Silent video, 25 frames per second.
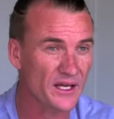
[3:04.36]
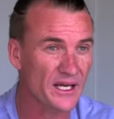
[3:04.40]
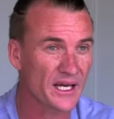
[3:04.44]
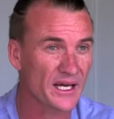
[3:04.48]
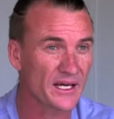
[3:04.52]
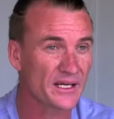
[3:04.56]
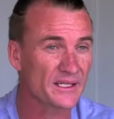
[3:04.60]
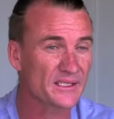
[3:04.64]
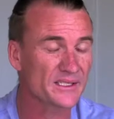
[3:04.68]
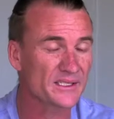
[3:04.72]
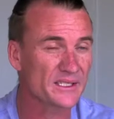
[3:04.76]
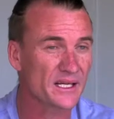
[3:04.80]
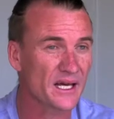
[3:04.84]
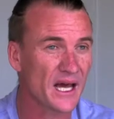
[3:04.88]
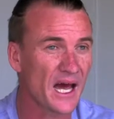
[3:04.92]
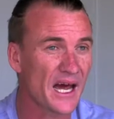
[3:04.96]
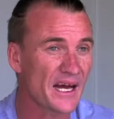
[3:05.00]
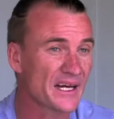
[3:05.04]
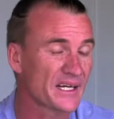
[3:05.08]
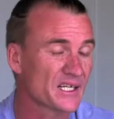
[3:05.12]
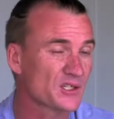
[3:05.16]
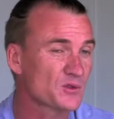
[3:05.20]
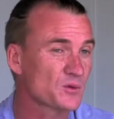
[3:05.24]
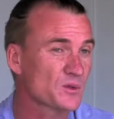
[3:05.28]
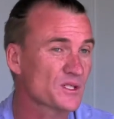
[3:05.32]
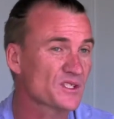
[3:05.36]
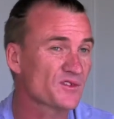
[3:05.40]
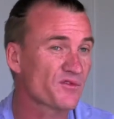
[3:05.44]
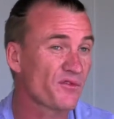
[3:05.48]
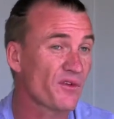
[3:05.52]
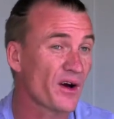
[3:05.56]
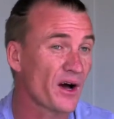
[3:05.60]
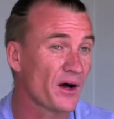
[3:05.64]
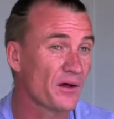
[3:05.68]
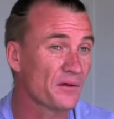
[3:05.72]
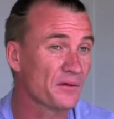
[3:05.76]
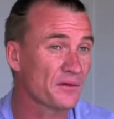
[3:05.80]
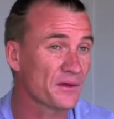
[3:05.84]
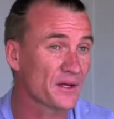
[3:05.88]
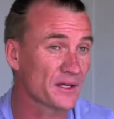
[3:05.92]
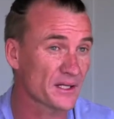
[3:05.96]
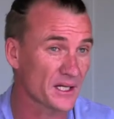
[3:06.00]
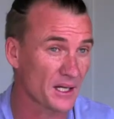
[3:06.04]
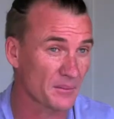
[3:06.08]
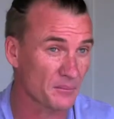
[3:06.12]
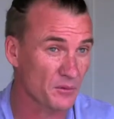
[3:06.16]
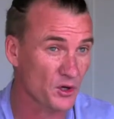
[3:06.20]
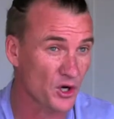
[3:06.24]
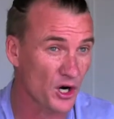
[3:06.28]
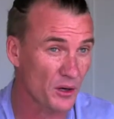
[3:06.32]
case, and it was found that
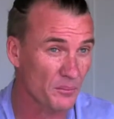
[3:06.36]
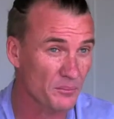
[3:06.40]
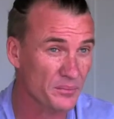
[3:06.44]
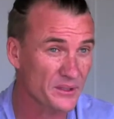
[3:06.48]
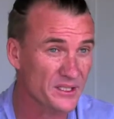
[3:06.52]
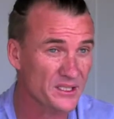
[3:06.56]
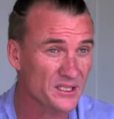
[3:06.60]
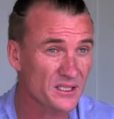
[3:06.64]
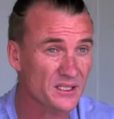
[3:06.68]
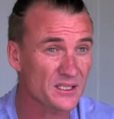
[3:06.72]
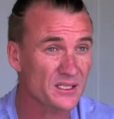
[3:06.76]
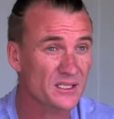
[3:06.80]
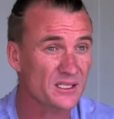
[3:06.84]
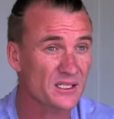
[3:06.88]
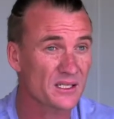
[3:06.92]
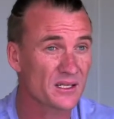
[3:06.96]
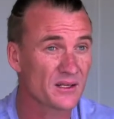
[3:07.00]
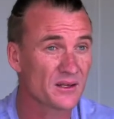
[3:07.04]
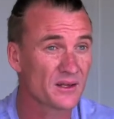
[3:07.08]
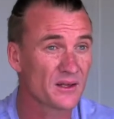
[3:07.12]
I'm competent,